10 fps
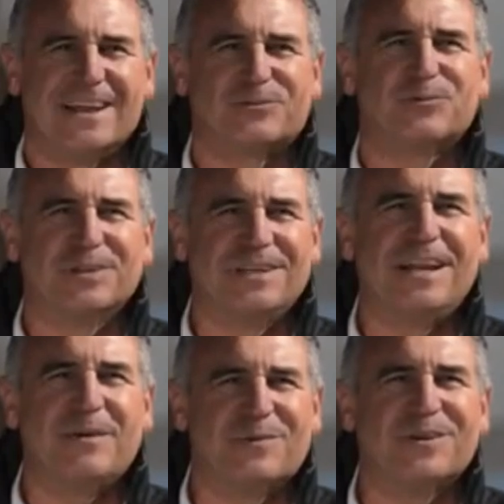And it's really
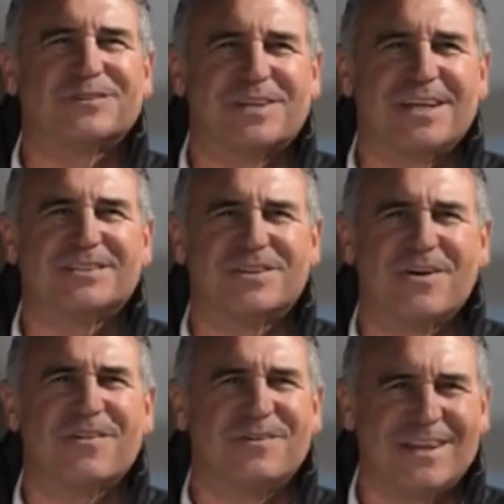neat when those kids
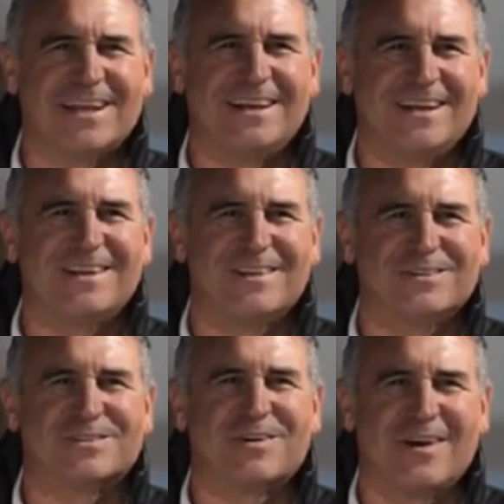know they're digging into
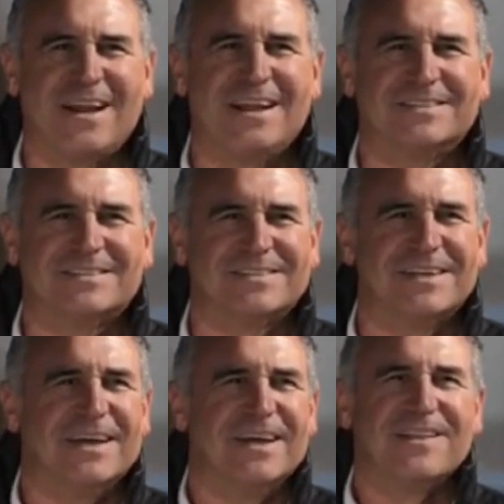those greens.
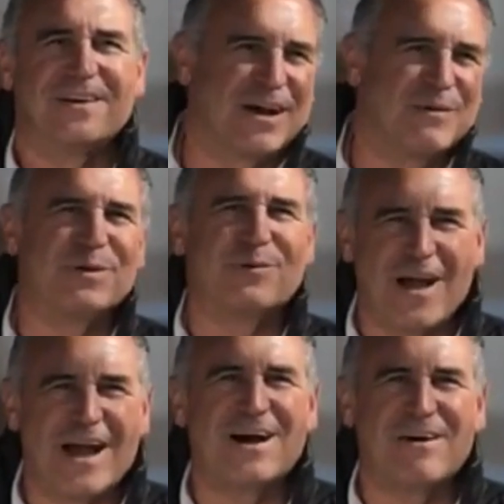They're coming
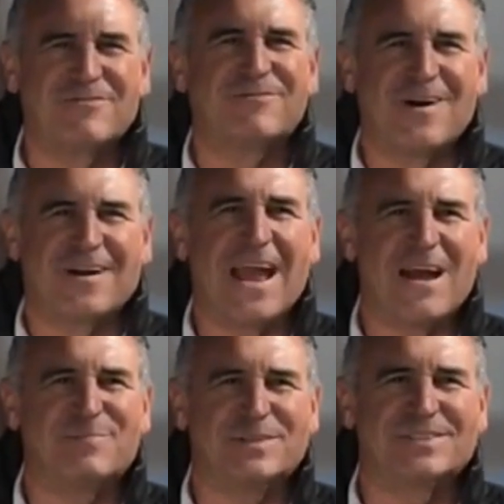right off of our
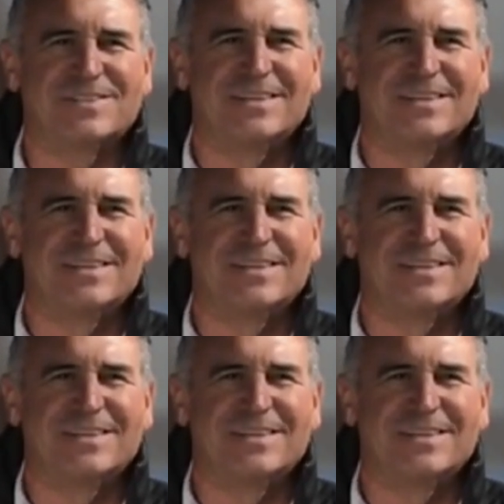campus.